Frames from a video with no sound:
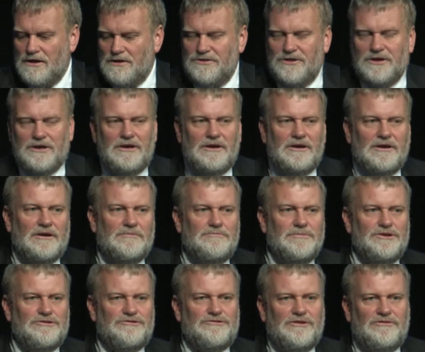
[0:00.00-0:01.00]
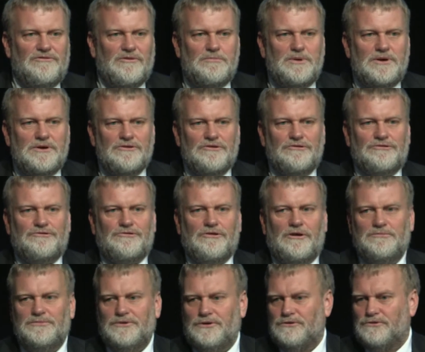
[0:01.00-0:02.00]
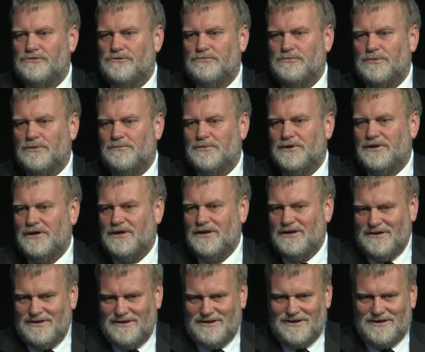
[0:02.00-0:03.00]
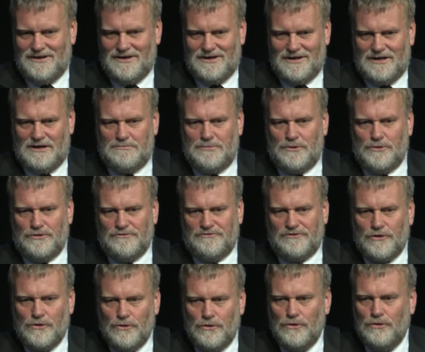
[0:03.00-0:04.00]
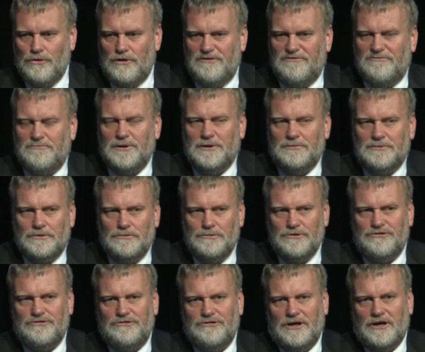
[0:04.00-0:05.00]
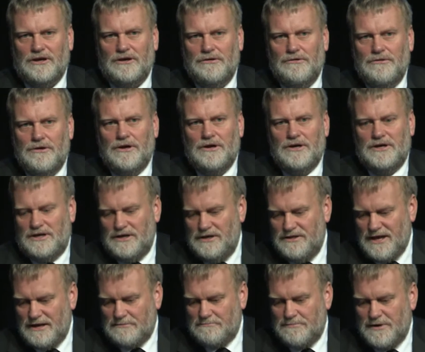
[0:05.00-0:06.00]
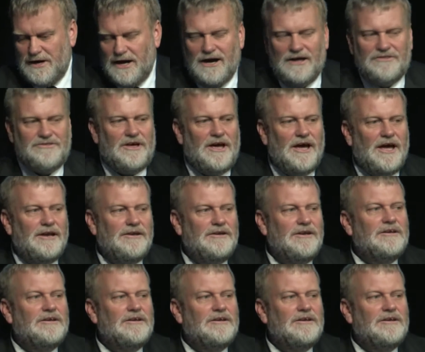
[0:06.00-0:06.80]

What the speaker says: The Administrative Appeals Tribunal will be a port of call if people wish to go path, and